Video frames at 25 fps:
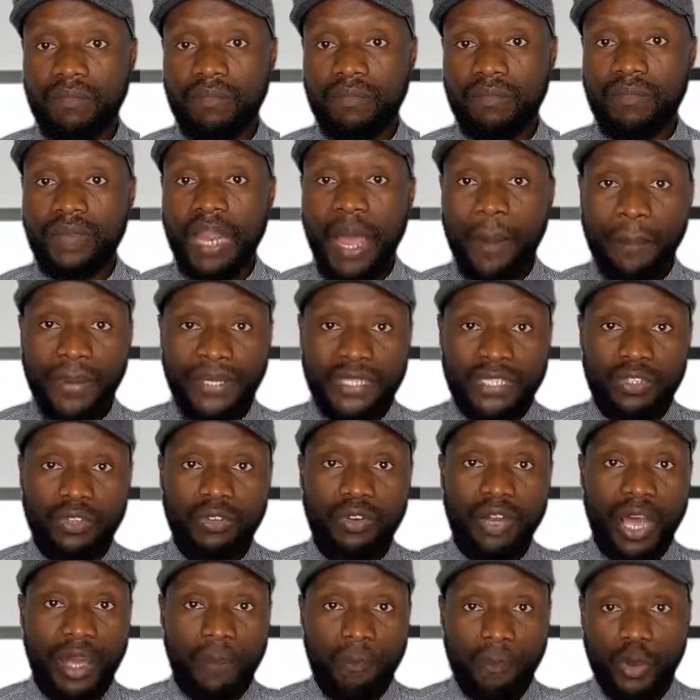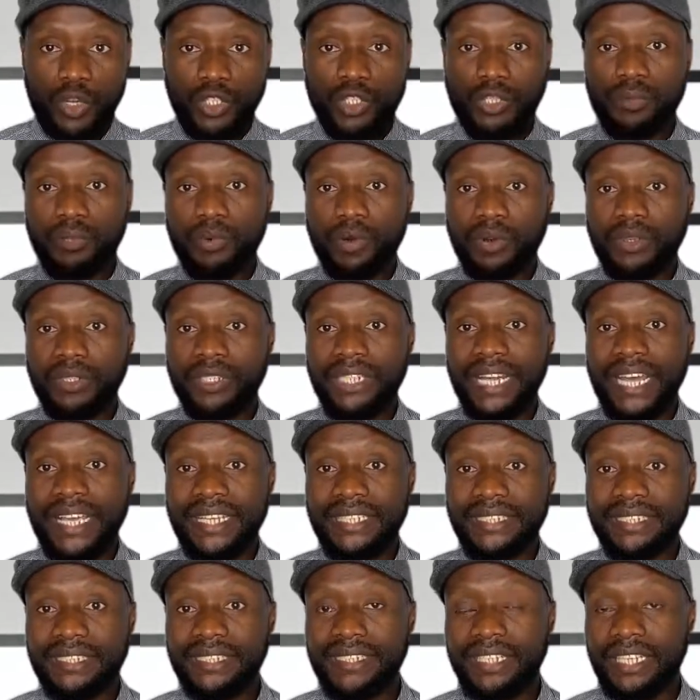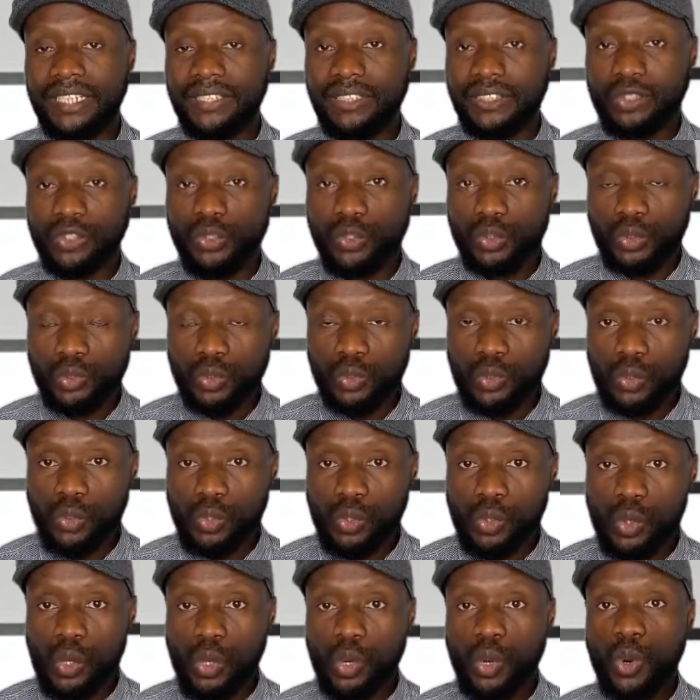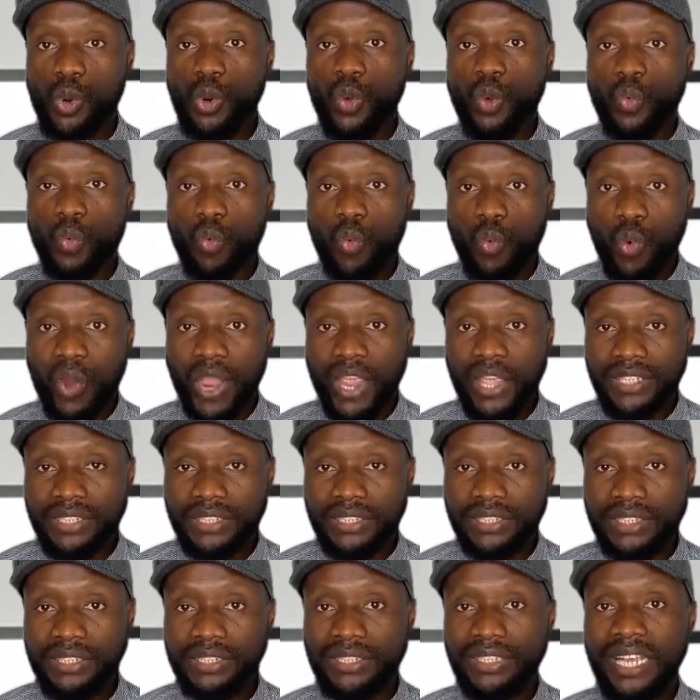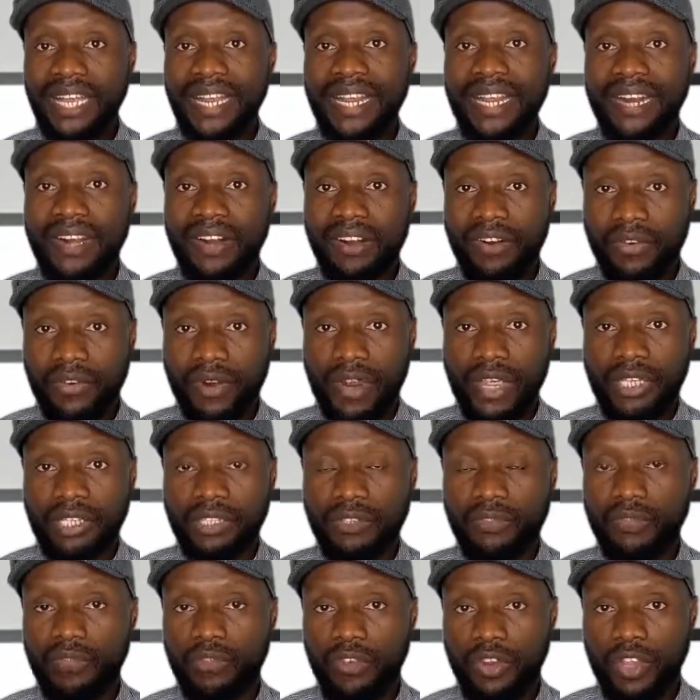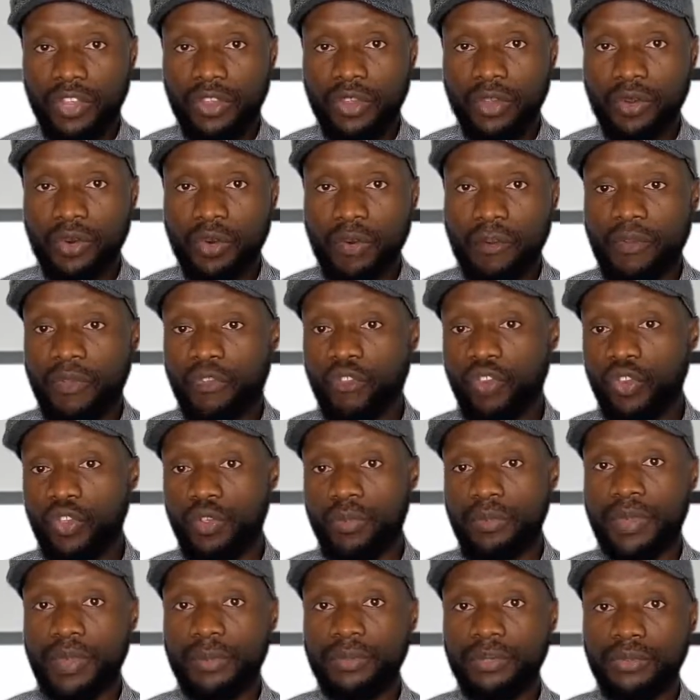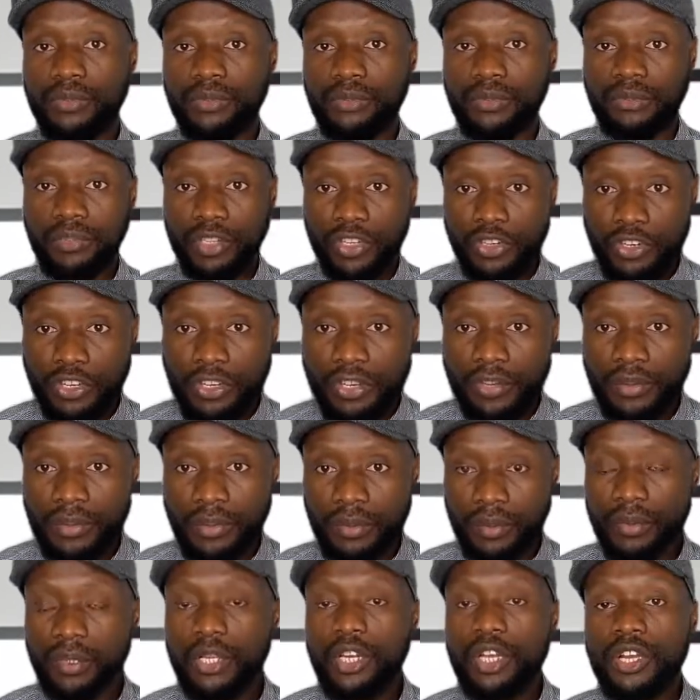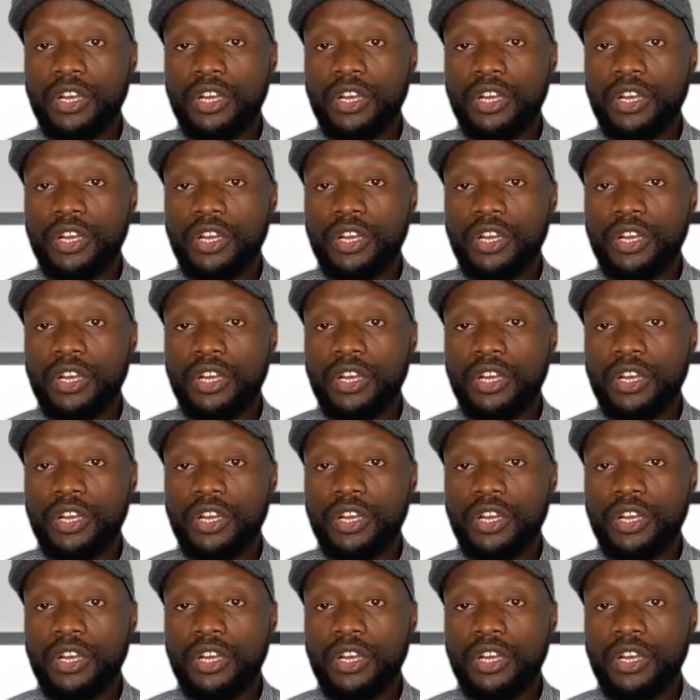particular month, but there is a 2 weeks grace for you before you be able to renew.